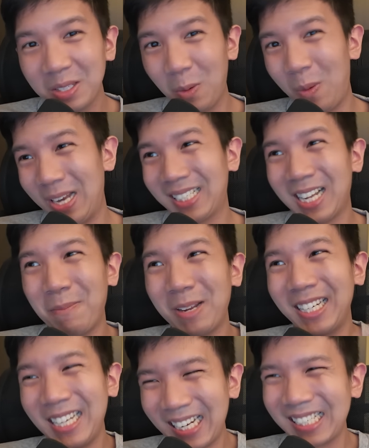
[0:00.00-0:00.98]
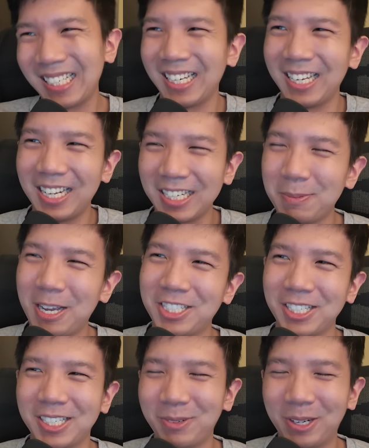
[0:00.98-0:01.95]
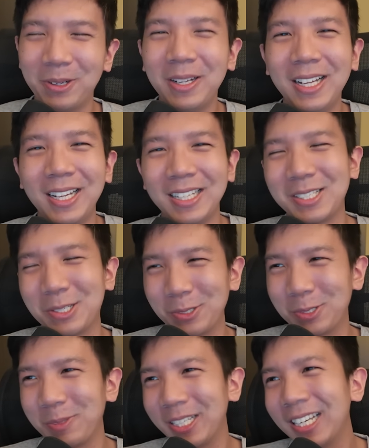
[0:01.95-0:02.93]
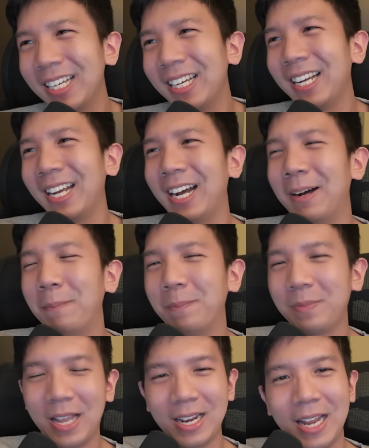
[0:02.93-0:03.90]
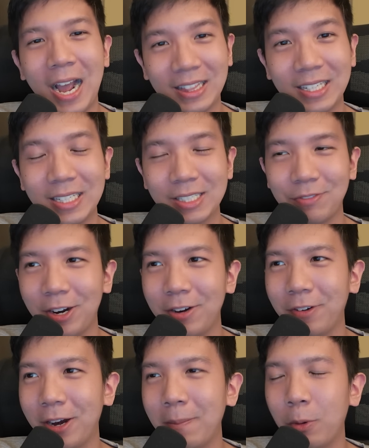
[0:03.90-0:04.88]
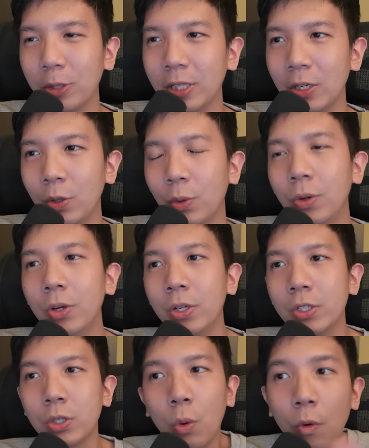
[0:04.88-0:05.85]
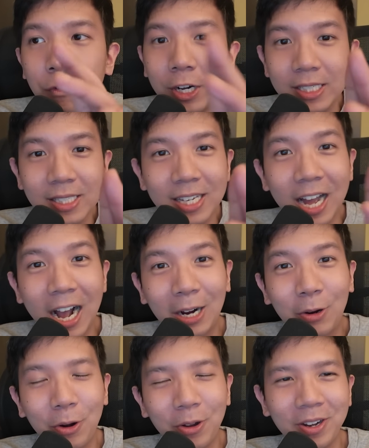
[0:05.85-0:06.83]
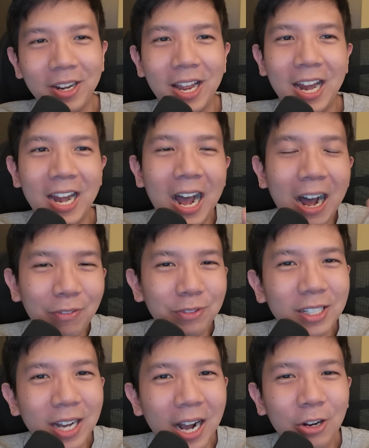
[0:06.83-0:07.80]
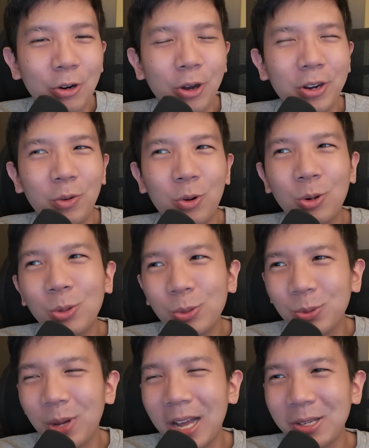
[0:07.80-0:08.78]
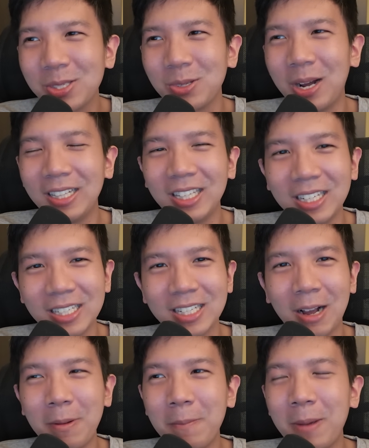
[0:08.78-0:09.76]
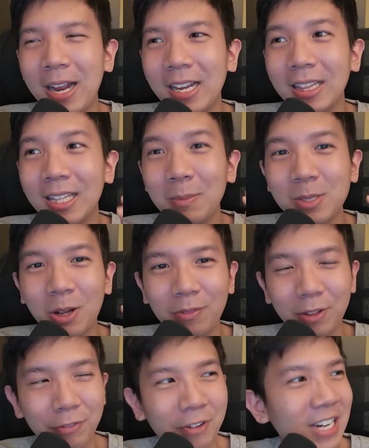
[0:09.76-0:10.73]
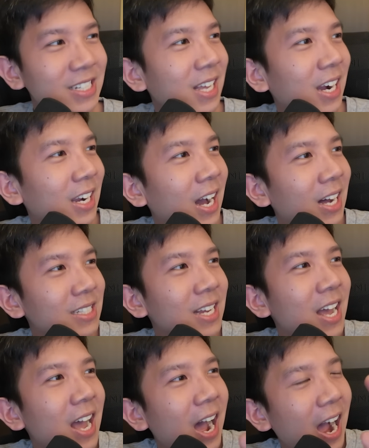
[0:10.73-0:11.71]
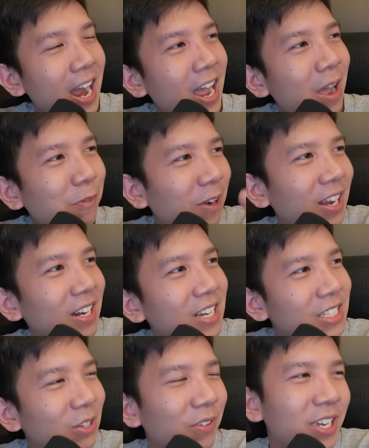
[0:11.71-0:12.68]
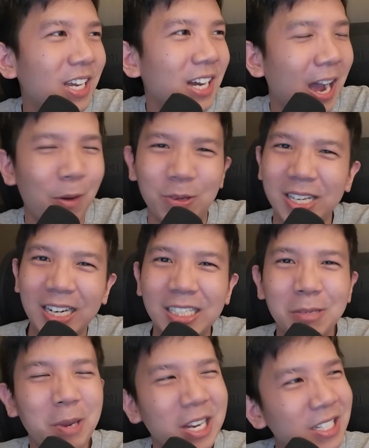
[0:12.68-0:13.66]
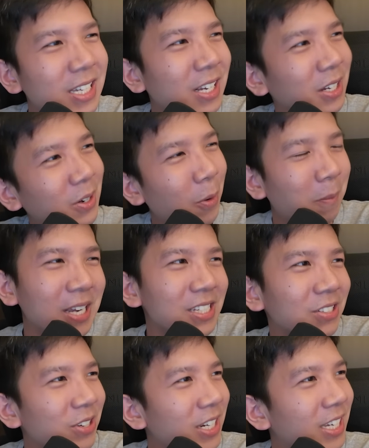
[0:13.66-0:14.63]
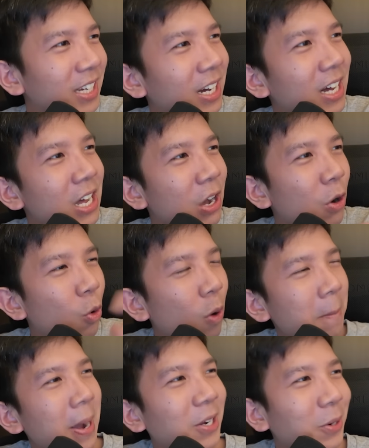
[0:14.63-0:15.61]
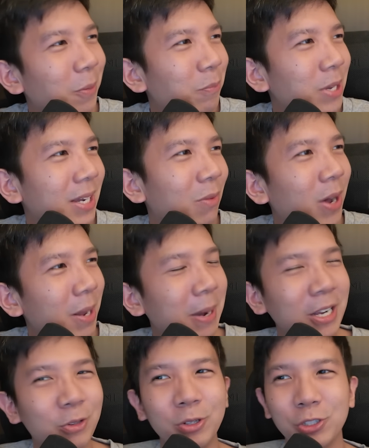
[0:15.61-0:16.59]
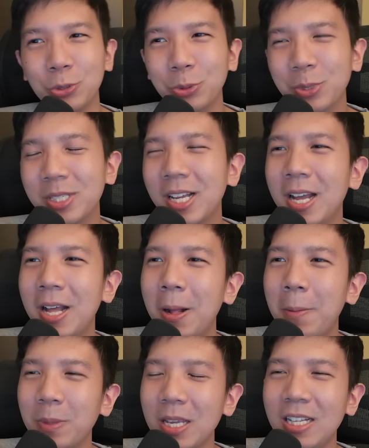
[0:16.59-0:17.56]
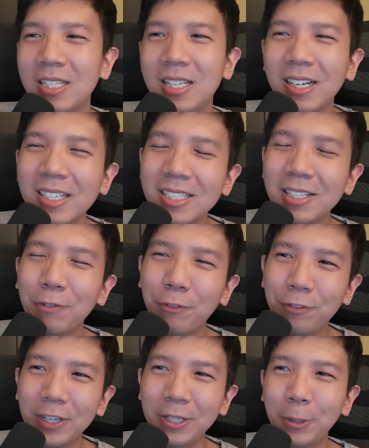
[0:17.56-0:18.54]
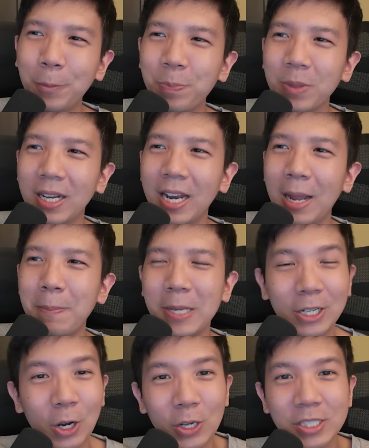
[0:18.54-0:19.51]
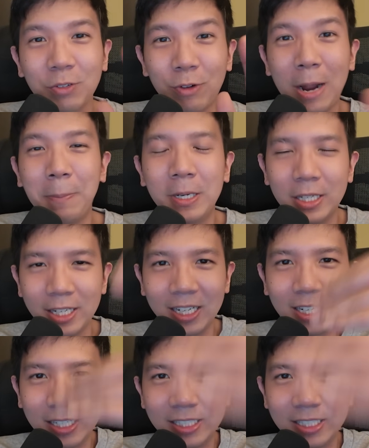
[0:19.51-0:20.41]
what's coming next in the next patch as well. Excuse me. And I think it's very, very important to know. So first, Akirion. And after Akirion, who else do I think is coming back in terms of the 5-star cast? I have like a list over here. I was like debating on my screen here. Who am I going to pick? What am I going to choose? It does feel like, because Rappa in her